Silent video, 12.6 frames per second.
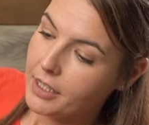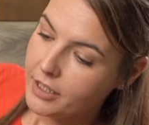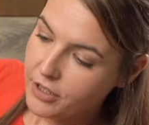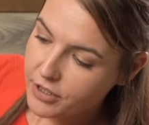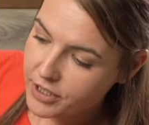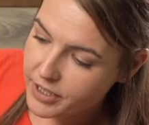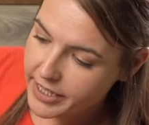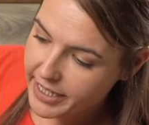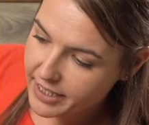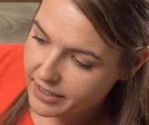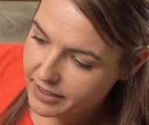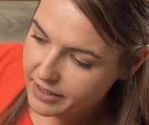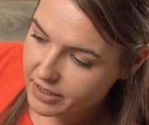Use your
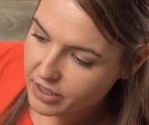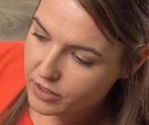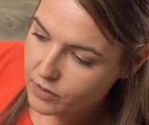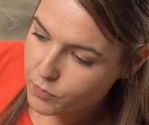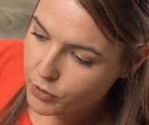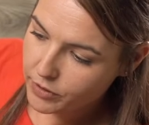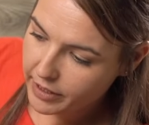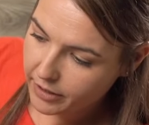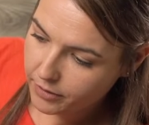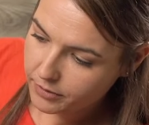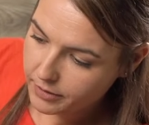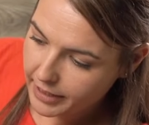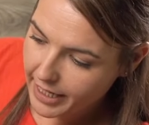hands to smooth
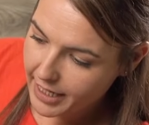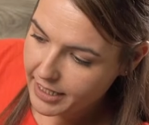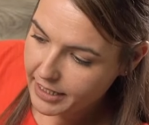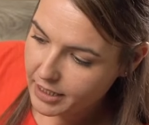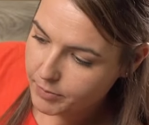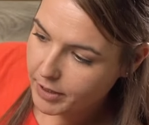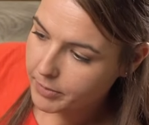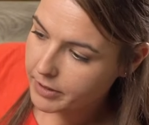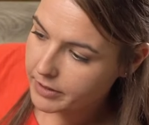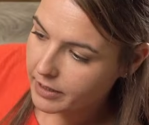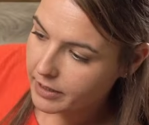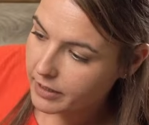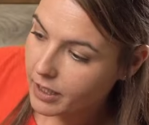out any air bubbles
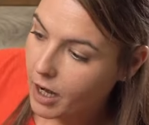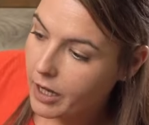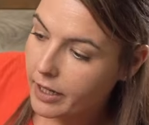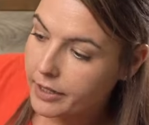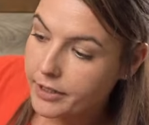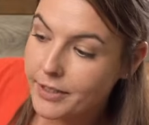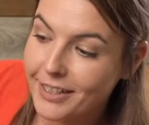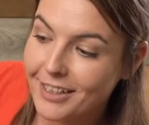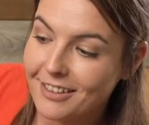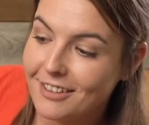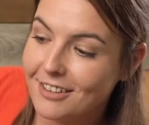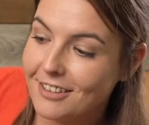that are caught underneath.